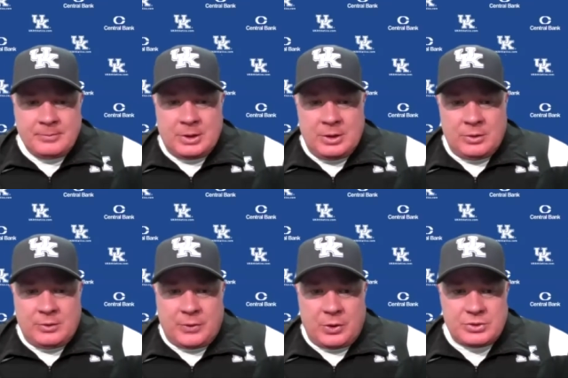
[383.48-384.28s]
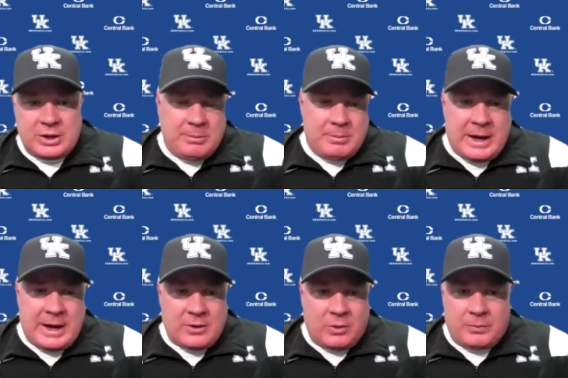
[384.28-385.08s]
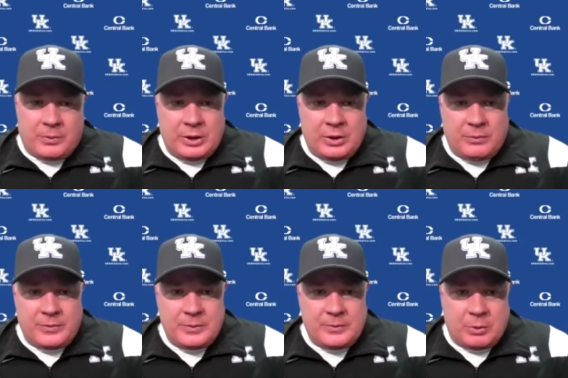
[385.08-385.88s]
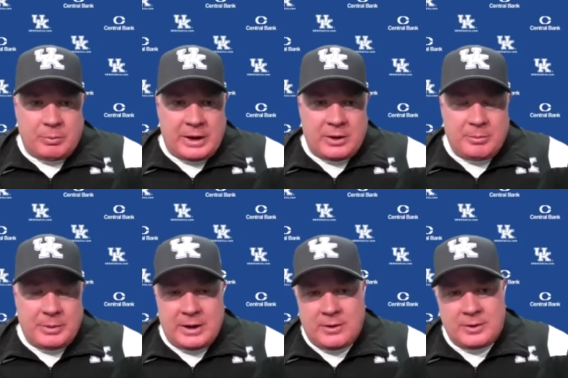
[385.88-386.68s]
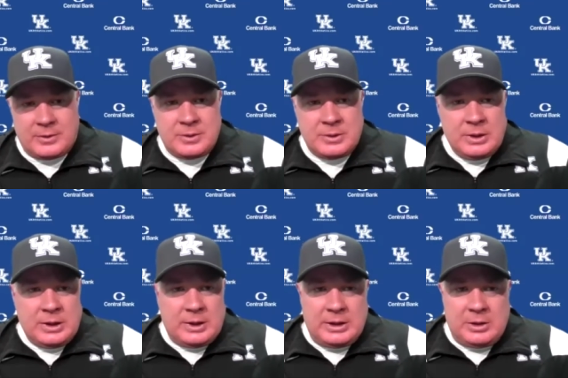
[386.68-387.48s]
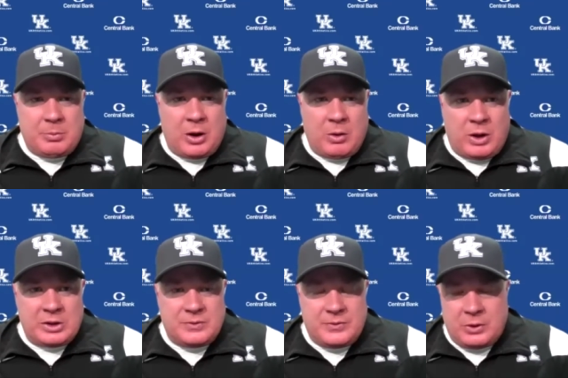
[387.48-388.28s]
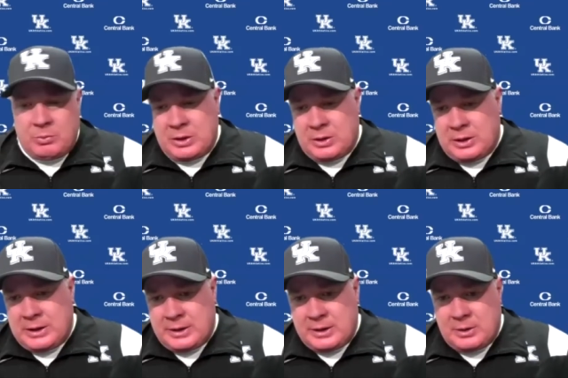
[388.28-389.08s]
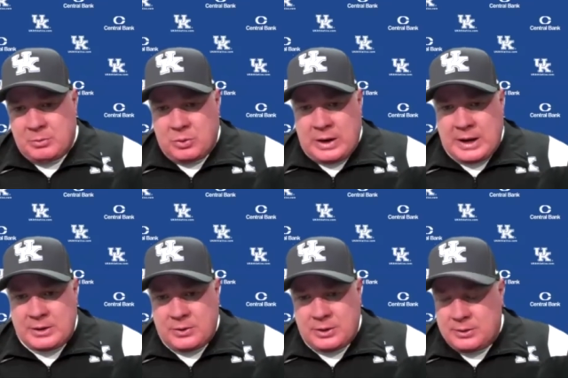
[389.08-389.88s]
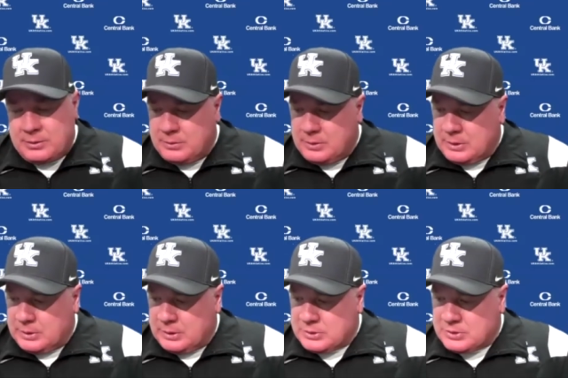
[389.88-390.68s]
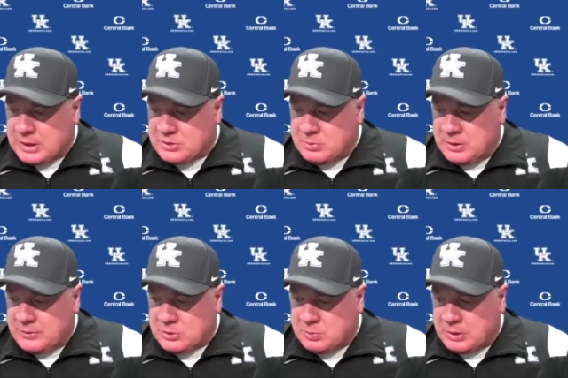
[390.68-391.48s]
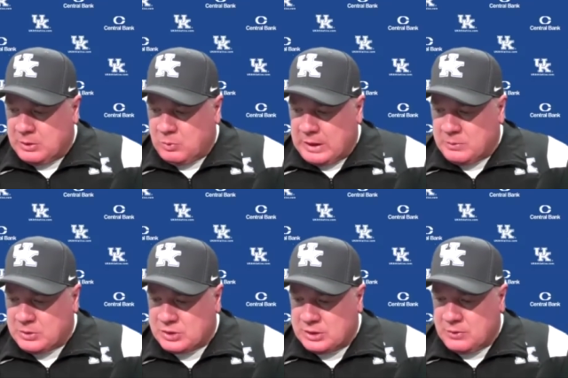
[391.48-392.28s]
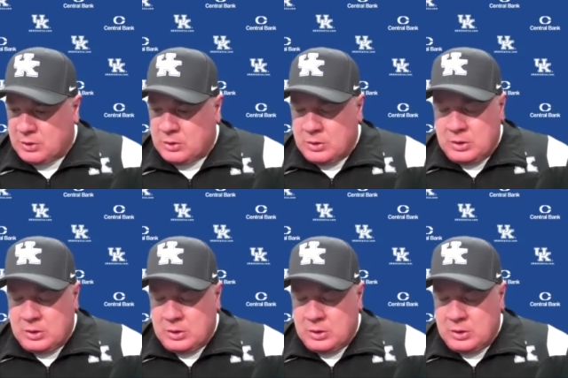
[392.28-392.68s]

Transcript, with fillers: you know, in the first game back, hopefully he'll feel better and better. Need to probably watch the film there, Larry, to get a more accurate uh, assessment of his play at wide receiver.